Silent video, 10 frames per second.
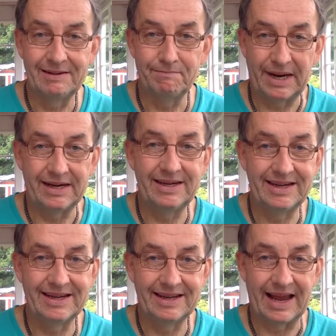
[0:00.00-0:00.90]
mid
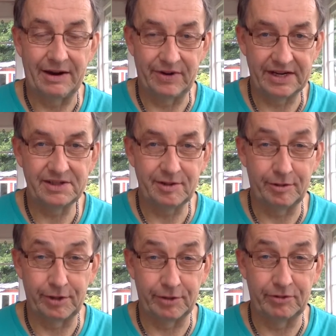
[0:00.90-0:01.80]
Aries, the
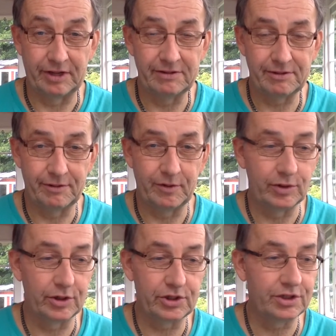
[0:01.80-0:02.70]
13th of
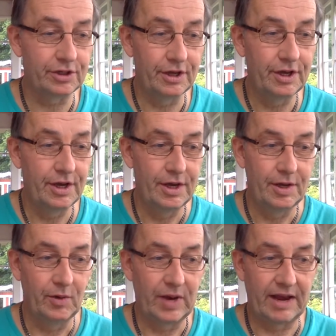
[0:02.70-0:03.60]
August,
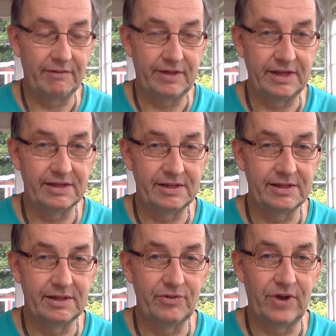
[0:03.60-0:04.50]
we have
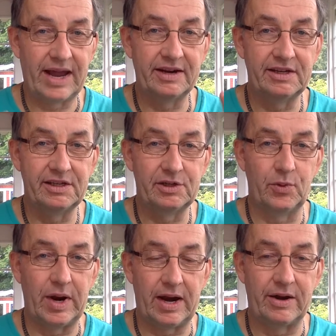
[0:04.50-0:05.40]
this grand
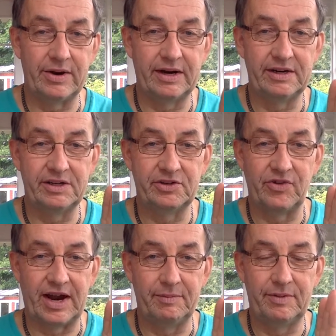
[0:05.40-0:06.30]
square I
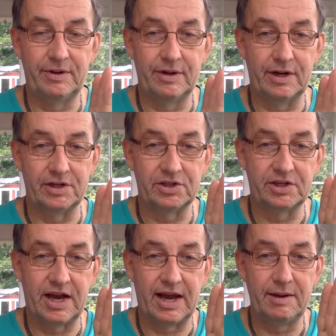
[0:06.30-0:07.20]
described last
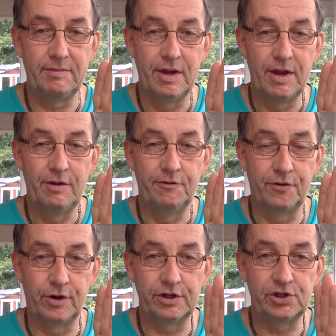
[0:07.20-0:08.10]
time,
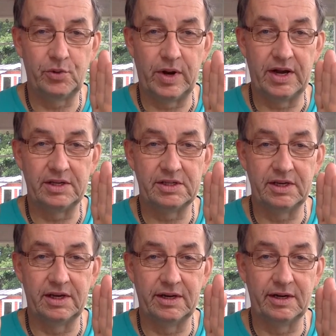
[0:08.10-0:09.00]
four
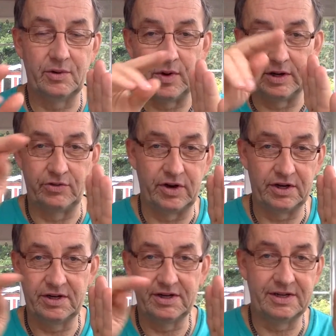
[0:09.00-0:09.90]
squares in a
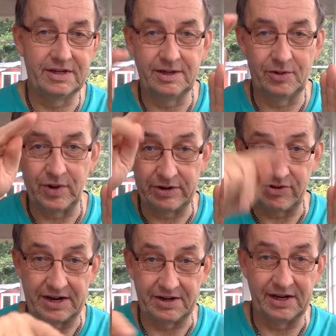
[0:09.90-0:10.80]
quadrat
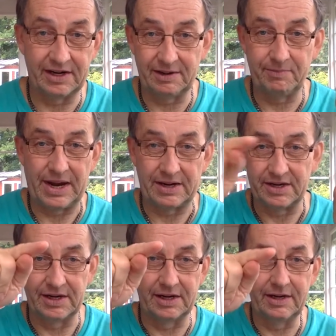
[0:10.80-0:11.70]
quadratic
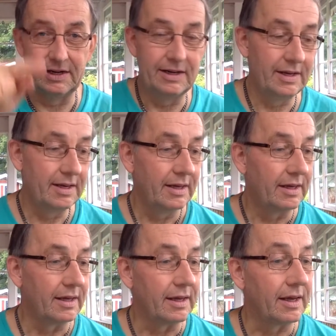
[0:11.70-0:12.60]
pattern.
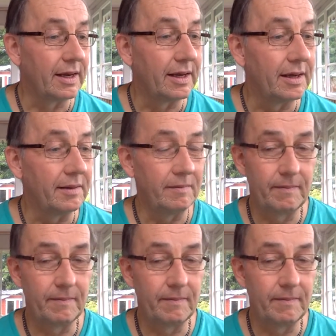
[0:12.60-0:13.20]
Uh,